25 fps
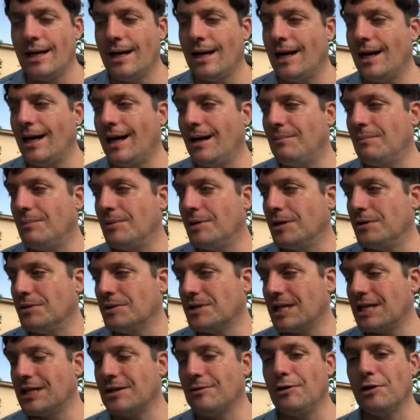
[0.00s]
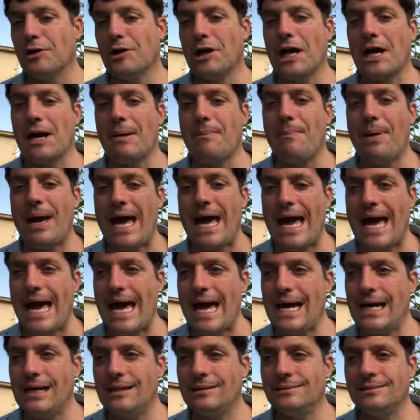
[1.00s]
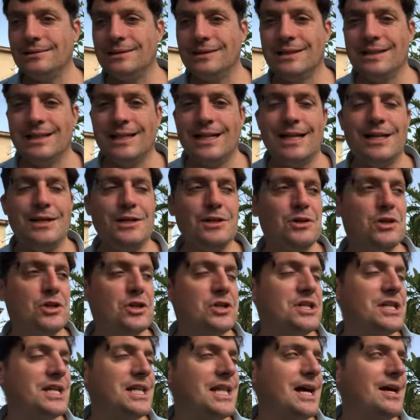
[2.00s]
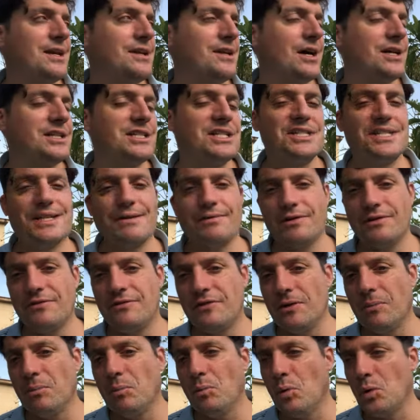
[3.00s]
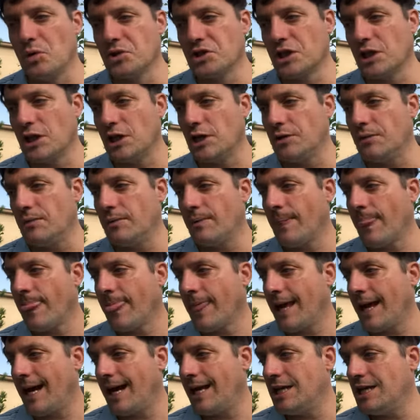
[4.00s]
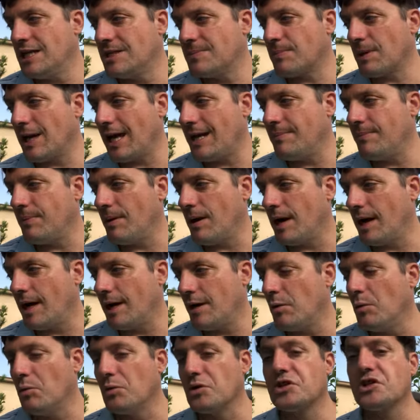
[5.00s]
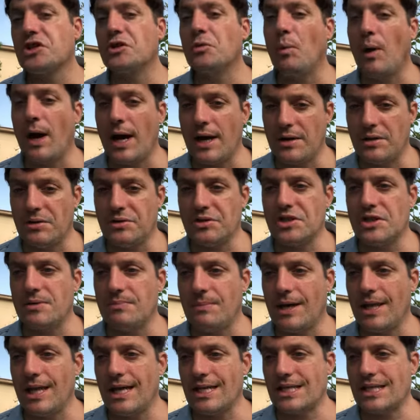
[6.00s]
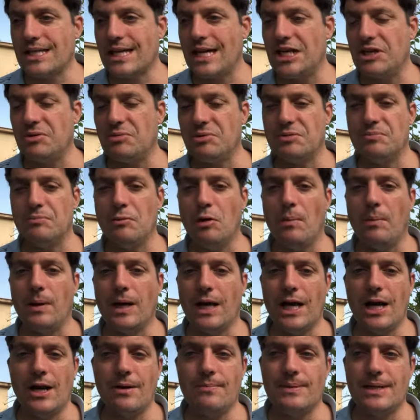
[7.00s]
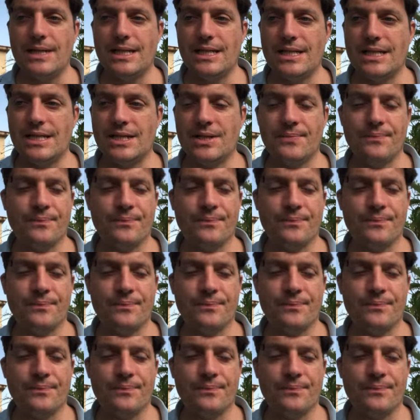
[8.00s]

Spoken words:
who was said to look like a pear. You should see that 1970 film Waterloo. And he's played by Orson Welles, who by that stage was morbidly obese.